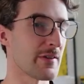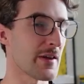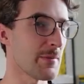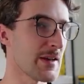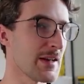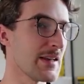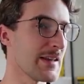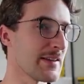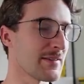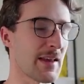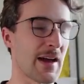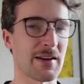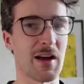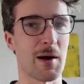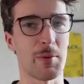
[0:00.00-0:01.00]
And we at least
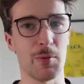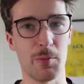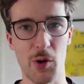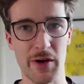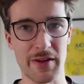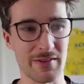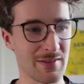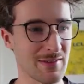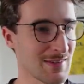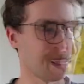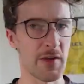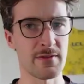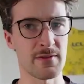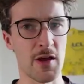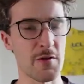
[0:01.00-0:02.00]
get a couple points.
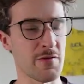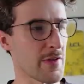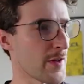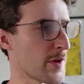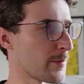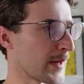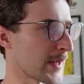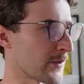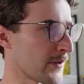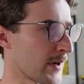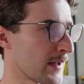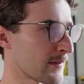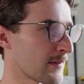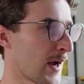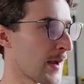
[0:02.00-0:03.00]
Fun's over though,
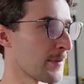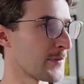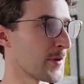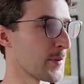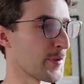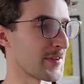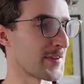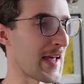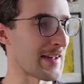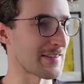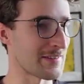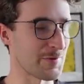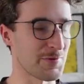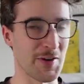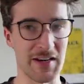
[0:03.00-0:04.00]
Blikra. Time to
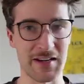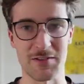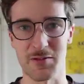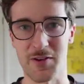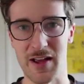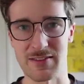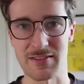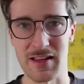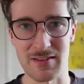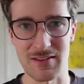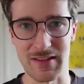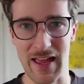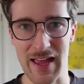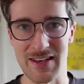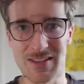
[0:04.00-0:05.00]
protect Freddie Dversnes
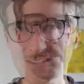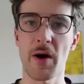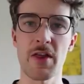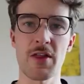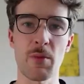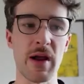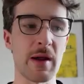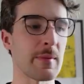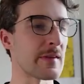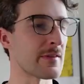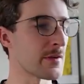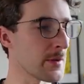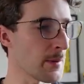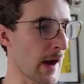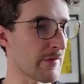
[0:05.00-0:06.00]
again. And by the way, we
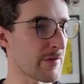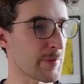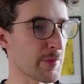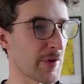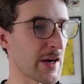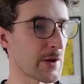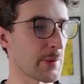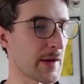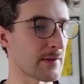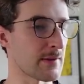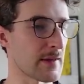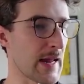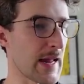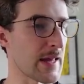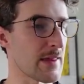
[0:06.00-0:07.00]
do have a breakaway
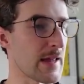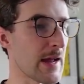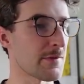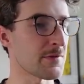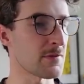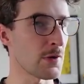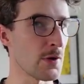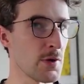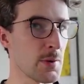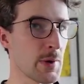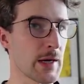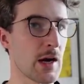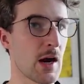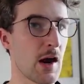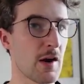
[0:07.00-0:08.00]
today. They have
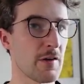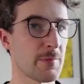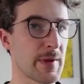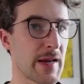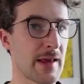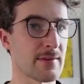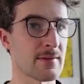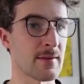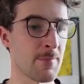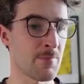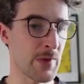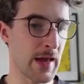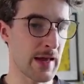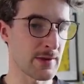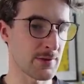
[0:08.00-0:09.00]
2.5 minutes
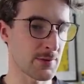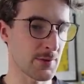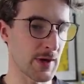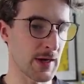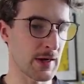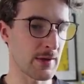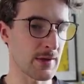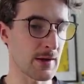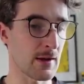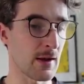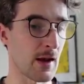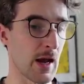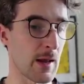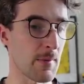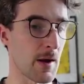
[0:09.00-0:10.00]
entering the
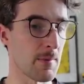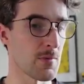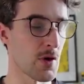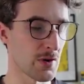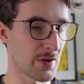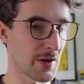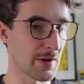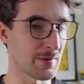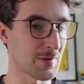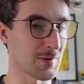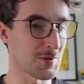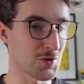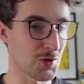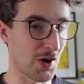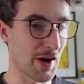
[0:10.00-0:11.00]
climb. I'm not going to
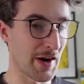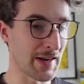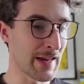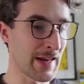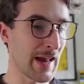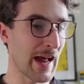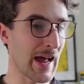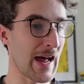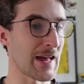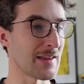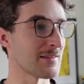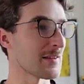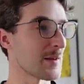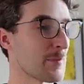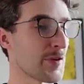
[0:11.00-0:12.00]
try
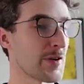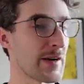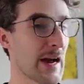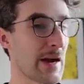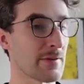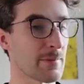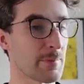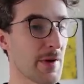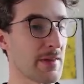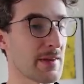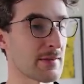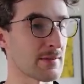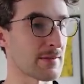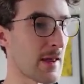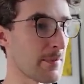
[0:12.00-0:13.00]
and pronounce, but
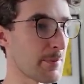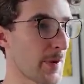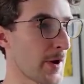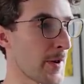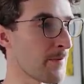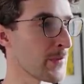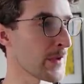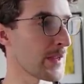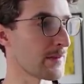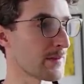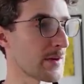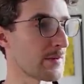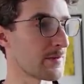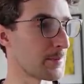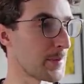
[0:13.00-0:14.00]
this tempo is
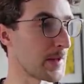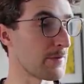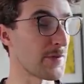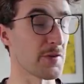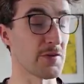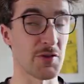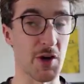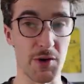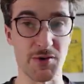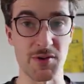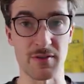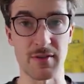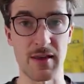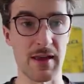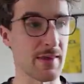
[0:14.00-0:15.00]
going to be
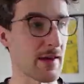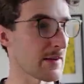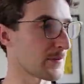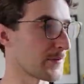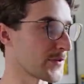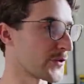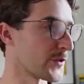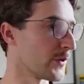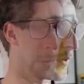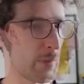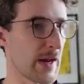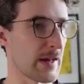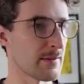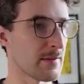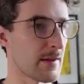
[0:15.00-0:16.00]
ferocious here, that's for sure. And
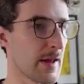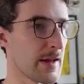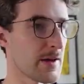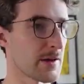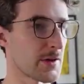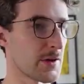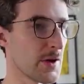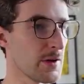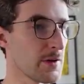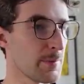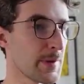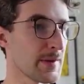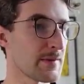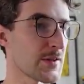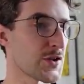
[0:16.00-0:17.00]
we enter in a good
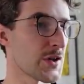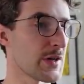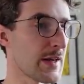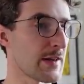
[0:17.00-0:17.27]
position.